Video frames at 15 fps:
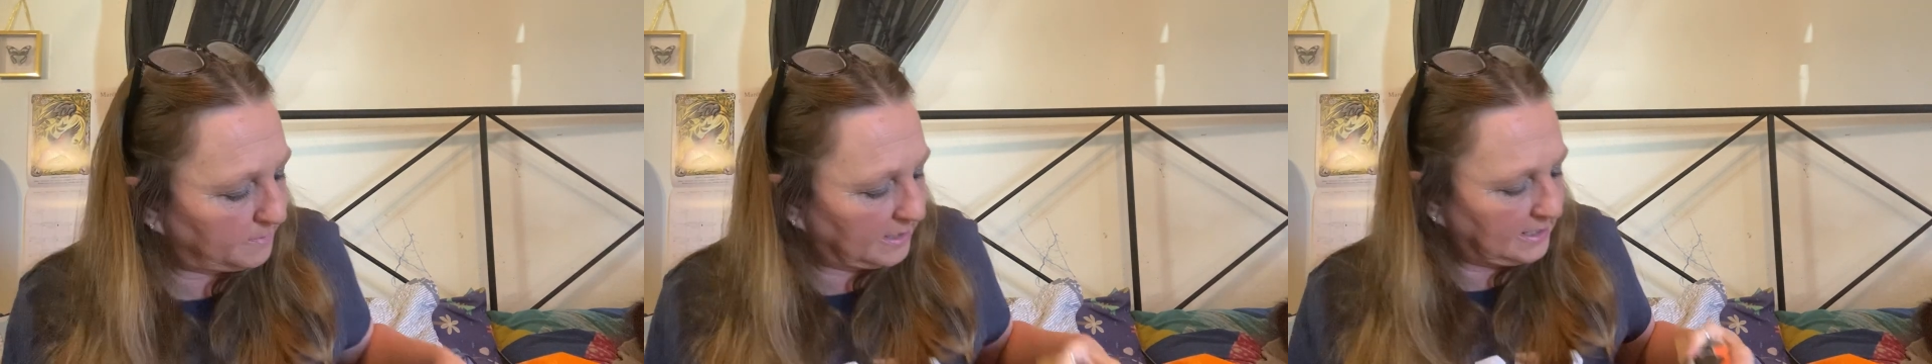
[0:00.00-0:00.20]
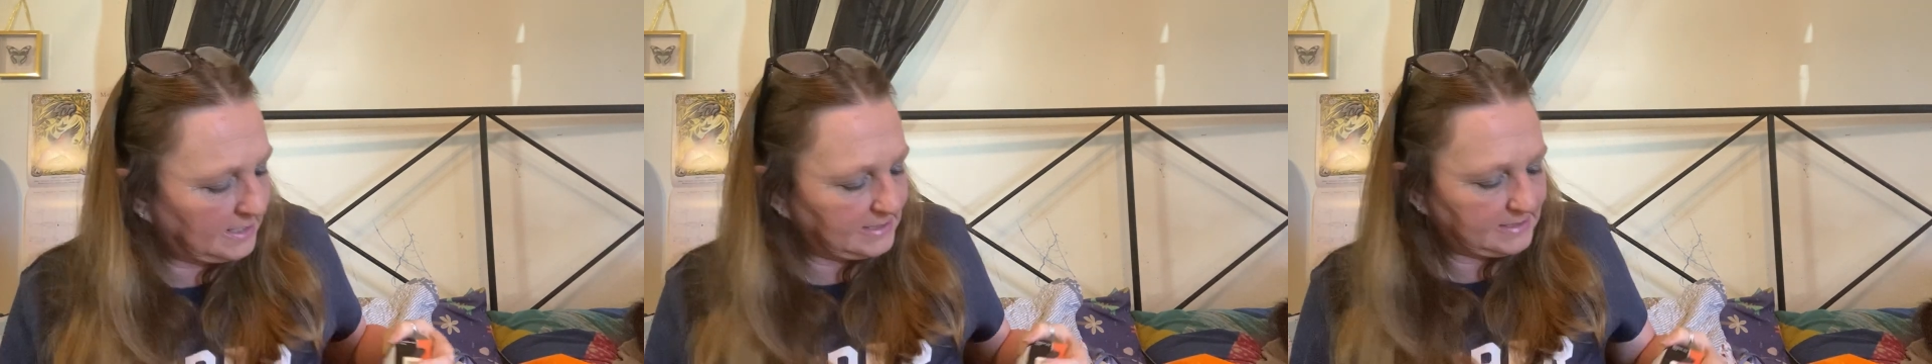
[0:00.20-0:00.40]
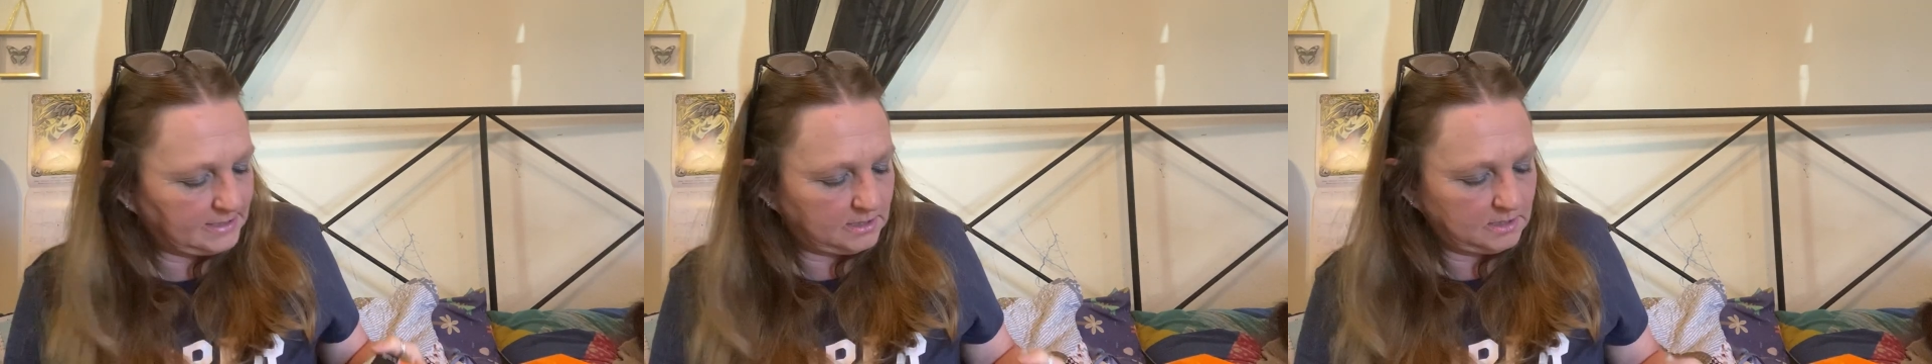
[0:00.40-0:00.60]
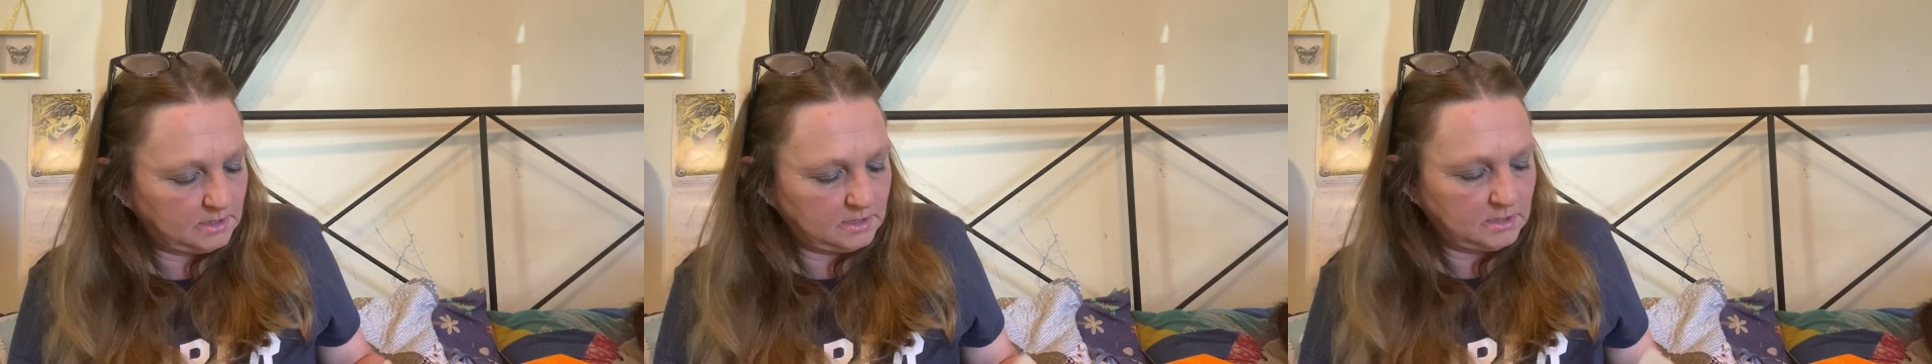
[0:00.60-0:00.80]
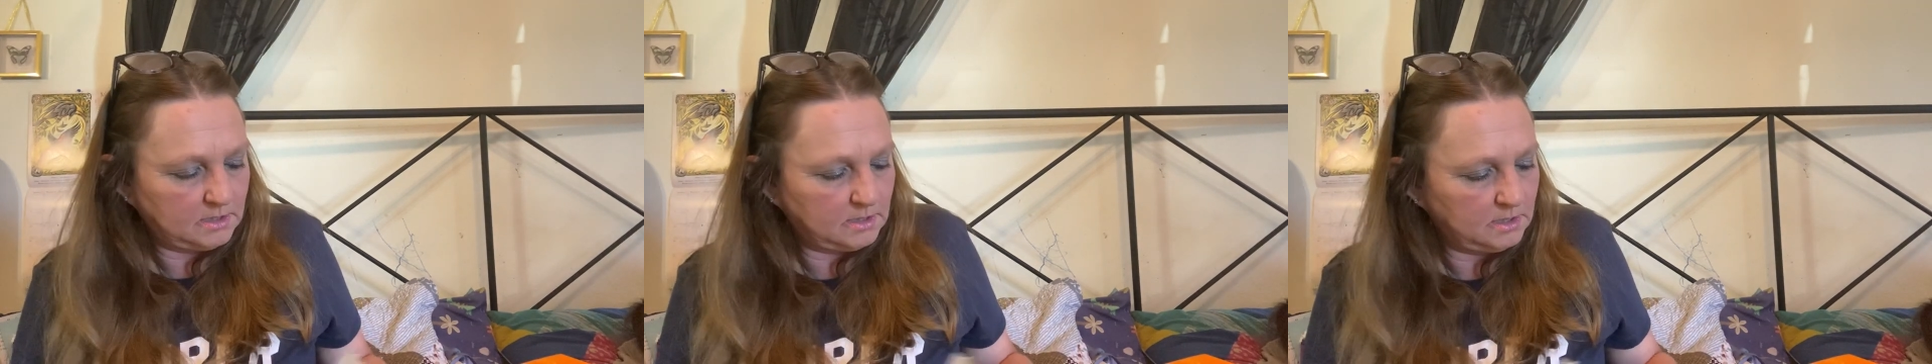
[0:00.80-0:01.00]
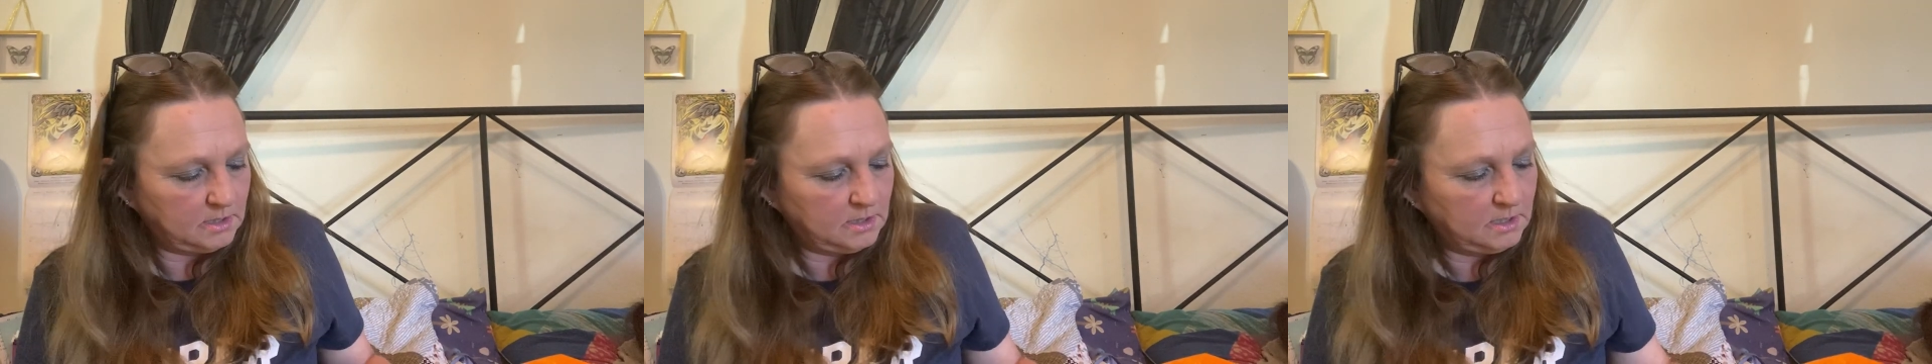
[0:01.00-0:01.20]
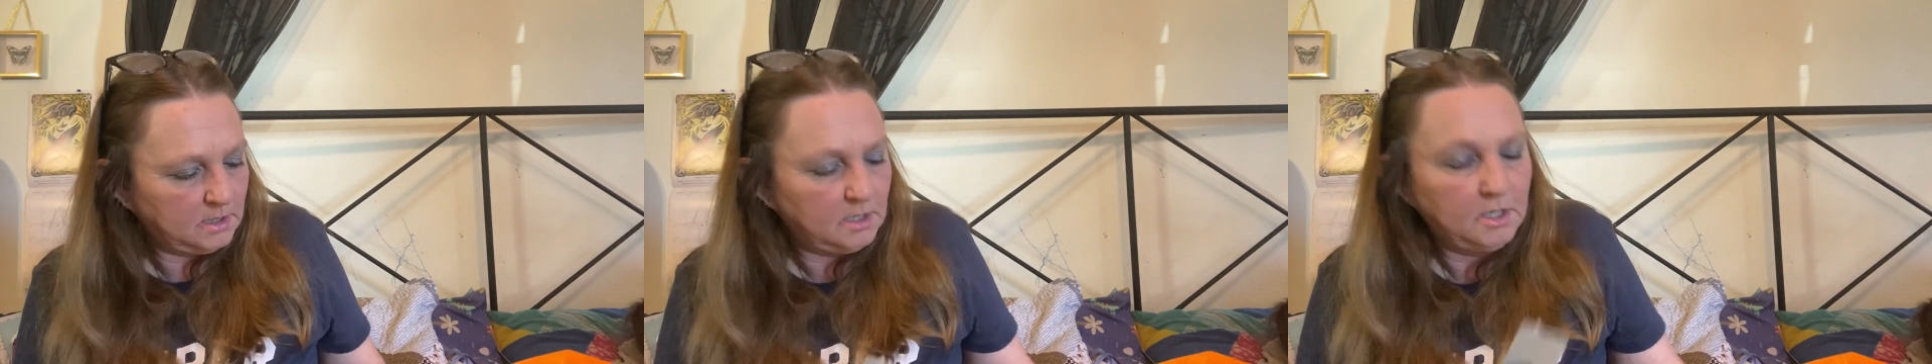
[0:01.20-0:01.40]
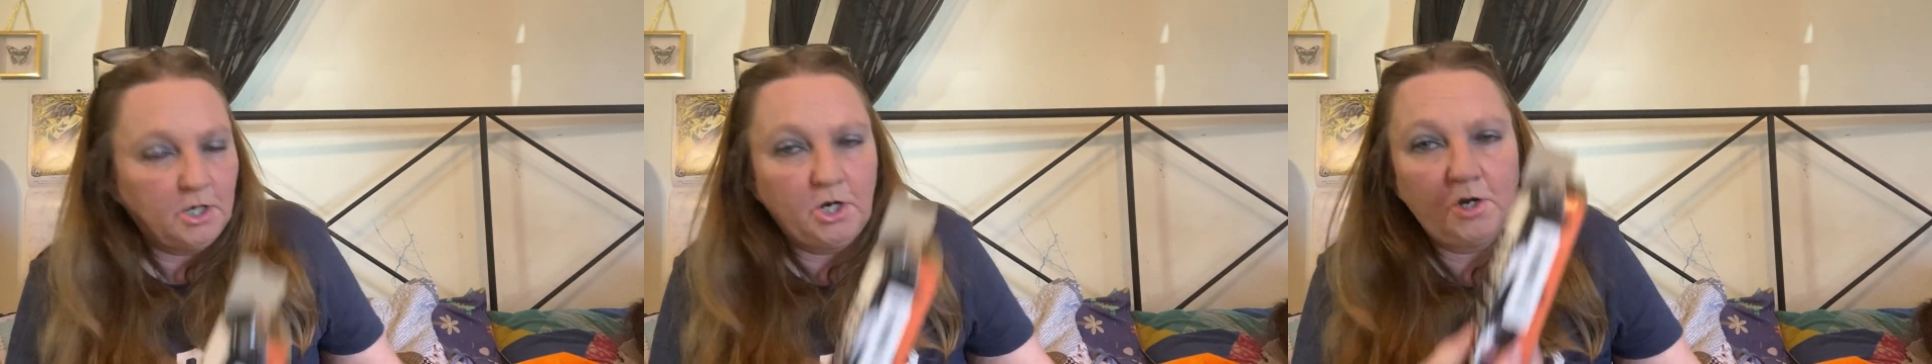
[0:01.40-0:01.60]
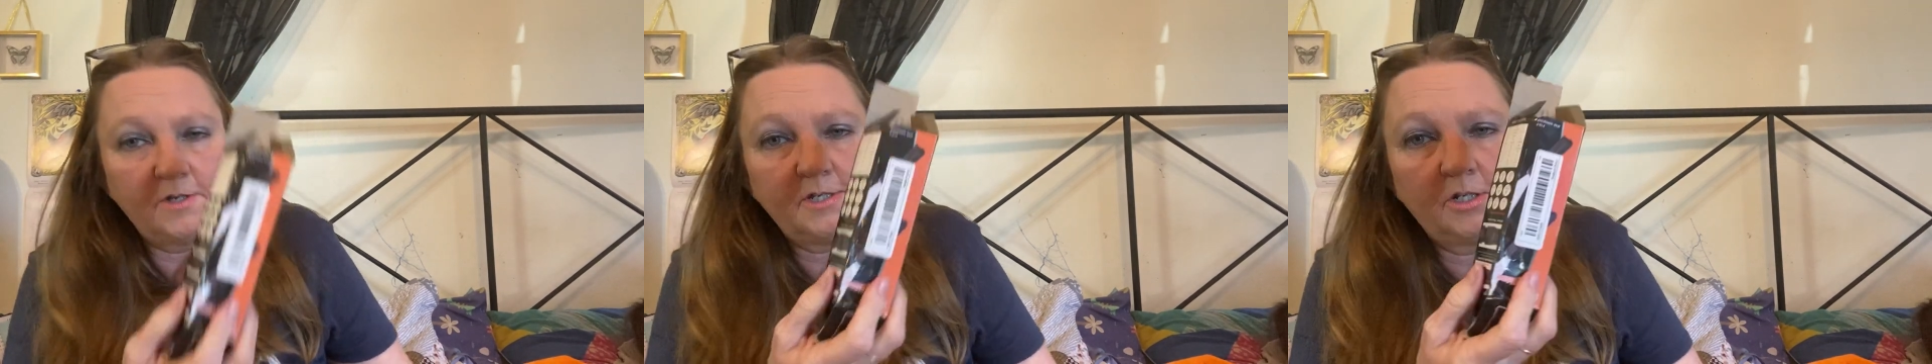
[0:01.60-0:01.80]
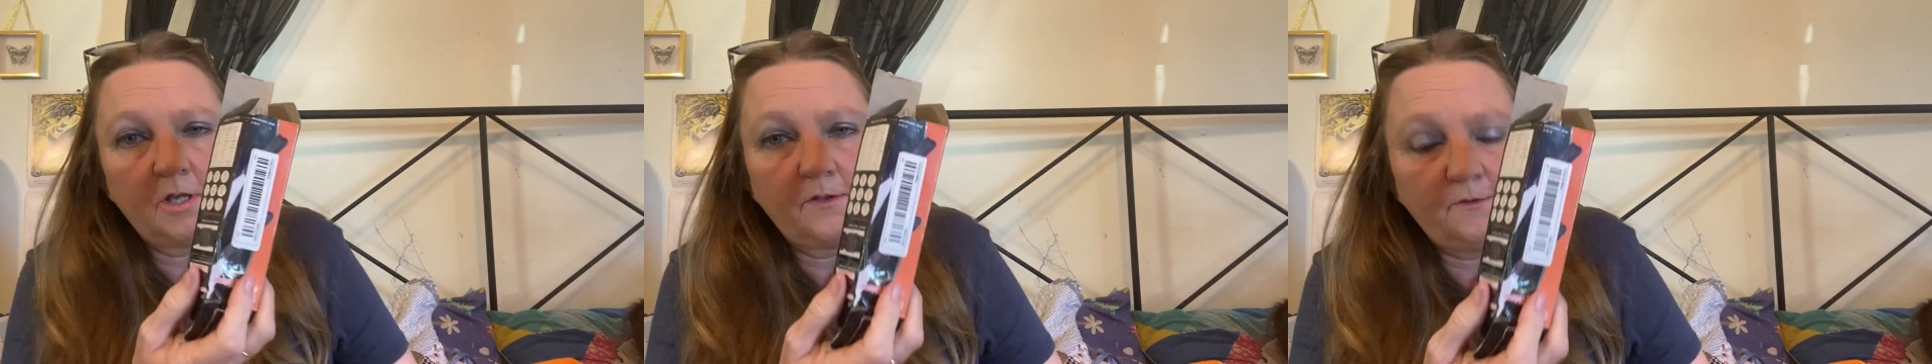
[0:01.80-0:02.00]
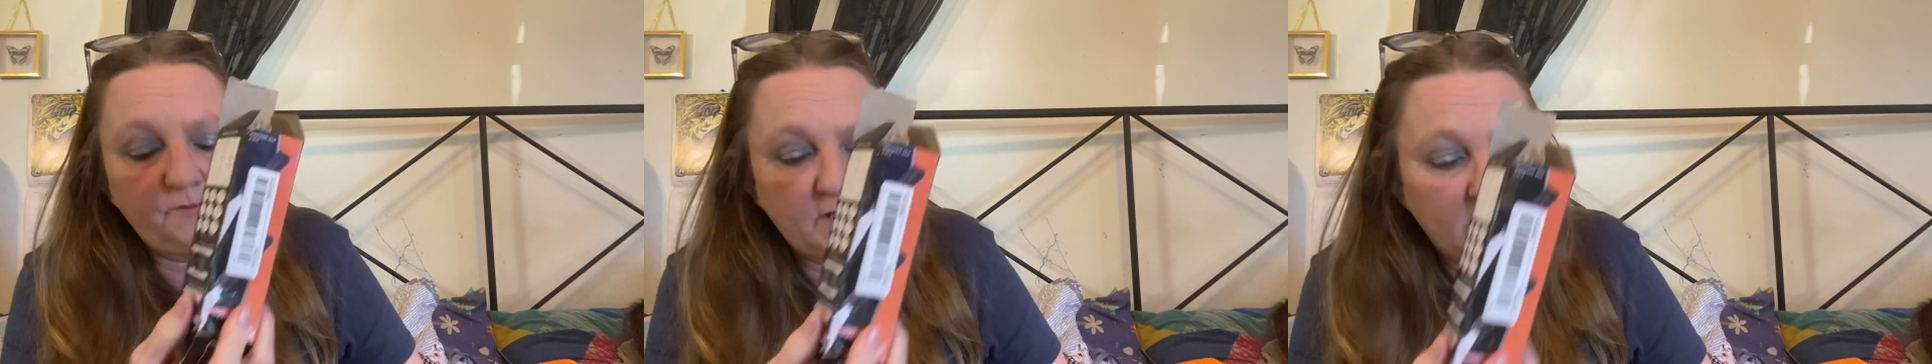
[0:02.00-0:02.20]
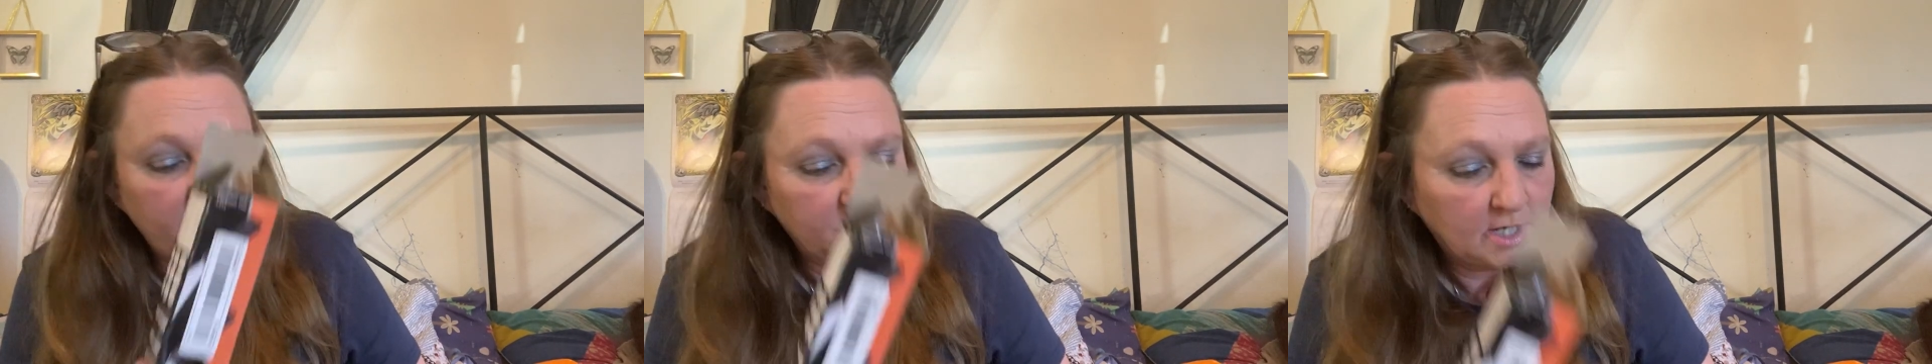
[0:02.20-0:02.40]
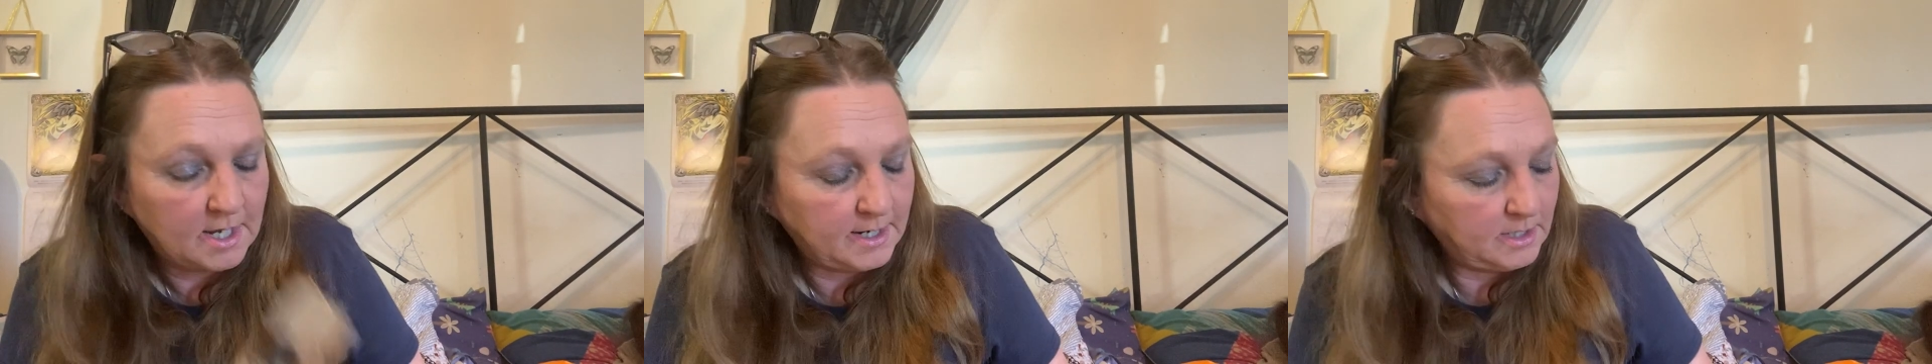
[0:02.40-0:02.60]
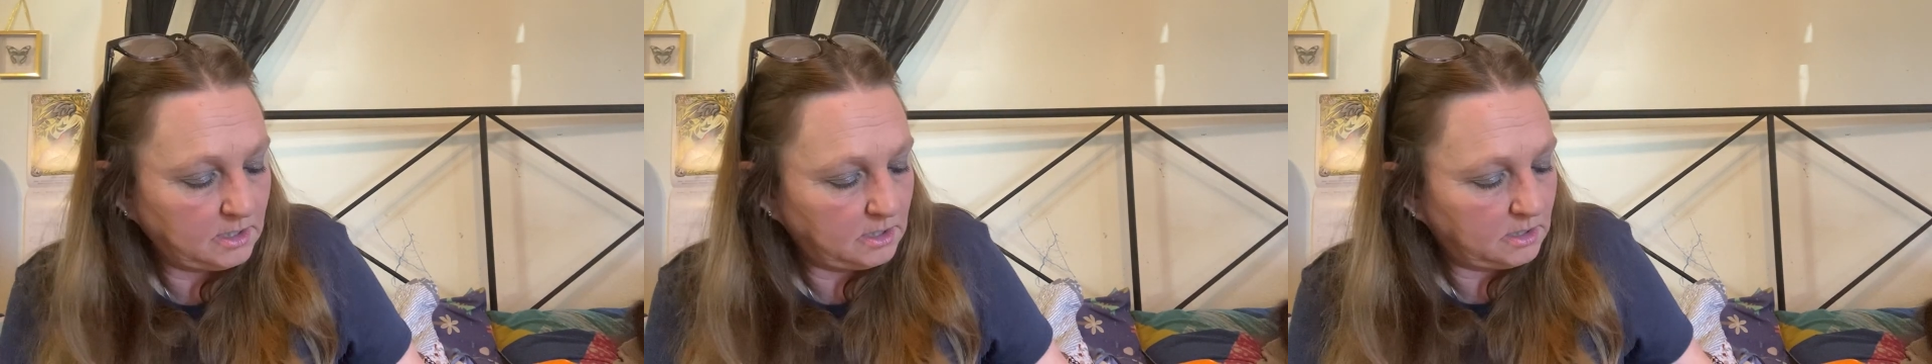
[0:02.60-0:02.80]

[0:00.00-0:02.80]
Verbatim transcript: minutes. Here's another flashlight.